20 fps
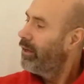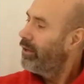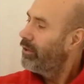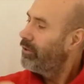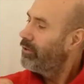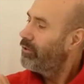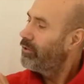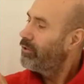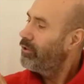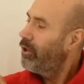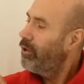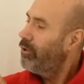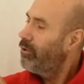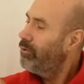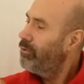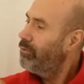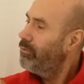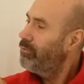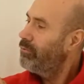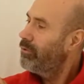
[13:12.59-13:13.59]

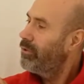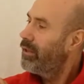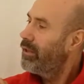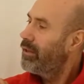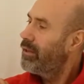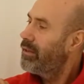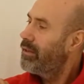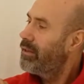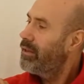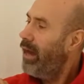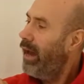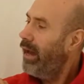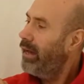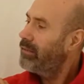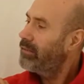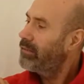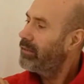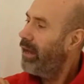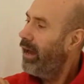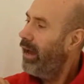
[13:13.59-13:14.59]
So
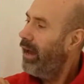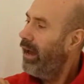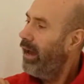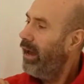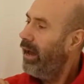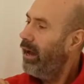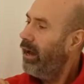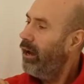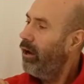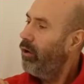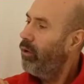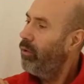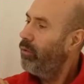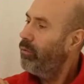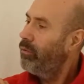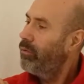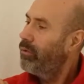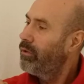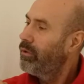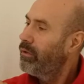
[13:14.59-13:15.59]
that's
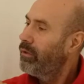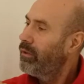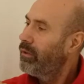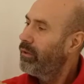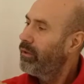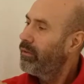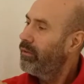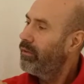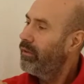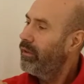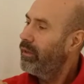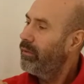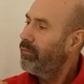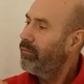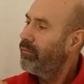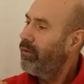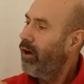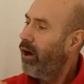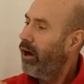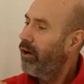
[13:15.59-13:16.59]
how the
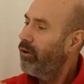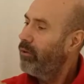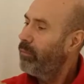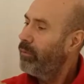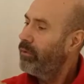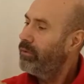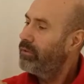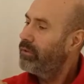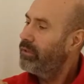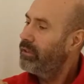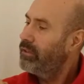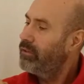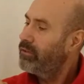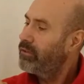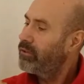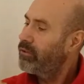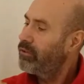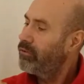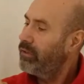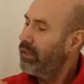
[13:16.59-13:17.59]
environment
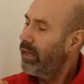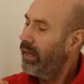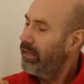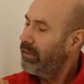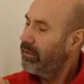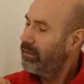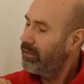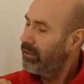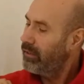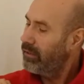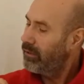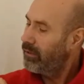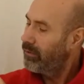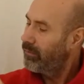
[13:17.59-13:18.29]
is created.